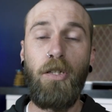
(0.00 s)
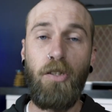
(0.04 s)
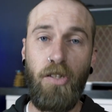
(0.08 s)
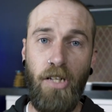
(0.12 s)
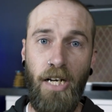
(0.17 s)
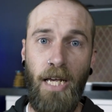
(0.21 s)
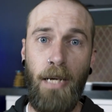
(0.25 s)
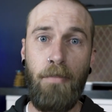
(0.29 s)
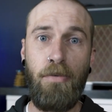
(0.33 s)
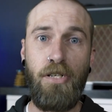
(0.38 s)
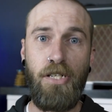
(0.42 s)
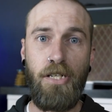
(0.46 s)
So
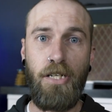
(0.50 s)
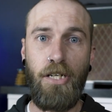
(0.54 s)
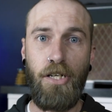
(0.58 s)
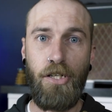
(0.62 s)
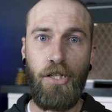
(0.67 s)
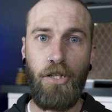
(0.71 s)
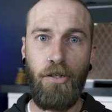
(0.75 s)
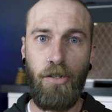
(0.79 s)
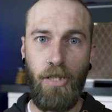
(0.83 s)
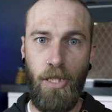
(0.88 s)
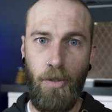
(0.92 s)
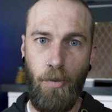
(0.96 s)
today I'm just gonna
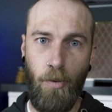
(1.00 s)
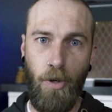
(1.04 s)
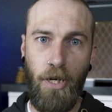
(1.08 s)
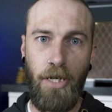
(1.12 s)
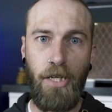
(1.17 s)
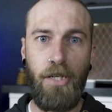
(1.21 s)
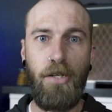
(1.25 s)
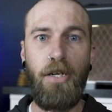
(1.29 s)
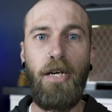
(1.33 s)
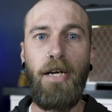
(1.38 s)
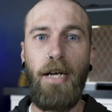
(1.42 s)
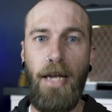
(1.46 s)
show you
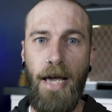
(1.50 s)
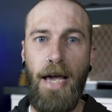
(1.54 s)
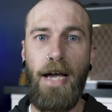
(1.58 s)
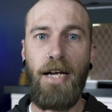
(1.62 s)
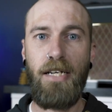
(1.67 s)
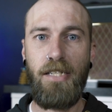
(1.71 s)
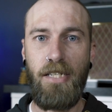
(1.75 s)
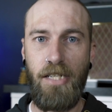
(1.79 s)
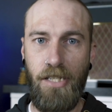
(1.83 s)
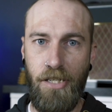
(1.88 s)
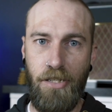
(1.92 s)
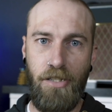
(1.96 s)
where you can
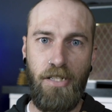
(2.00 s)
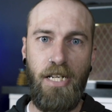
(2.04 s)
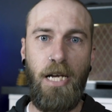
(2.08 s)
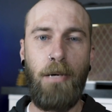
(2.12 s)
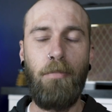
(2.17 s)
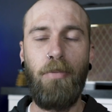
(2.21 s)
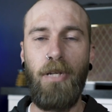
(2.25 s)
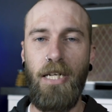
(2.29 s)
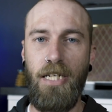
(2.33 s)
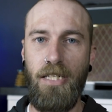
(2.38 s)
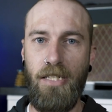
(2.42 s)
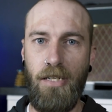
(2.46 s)
access your
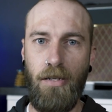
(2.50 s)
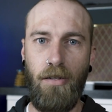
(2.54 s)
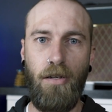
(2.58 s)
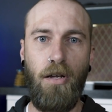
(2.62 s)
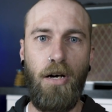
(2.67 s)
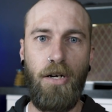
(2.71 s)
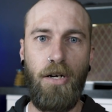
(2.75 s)
templates in